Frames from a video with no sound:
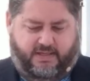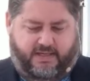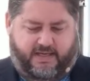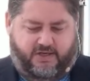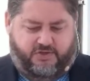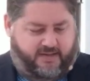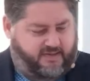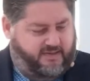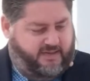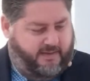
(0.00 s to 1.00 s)
He
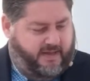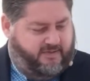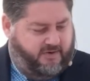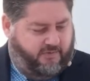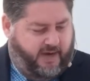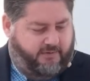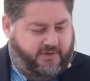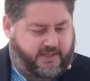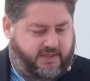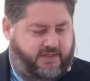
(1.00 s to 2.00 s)
addresses them as a
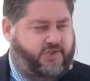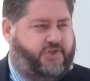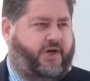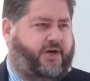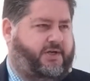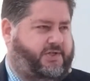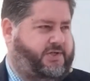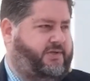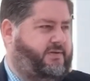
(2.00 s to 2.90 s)
grounded church.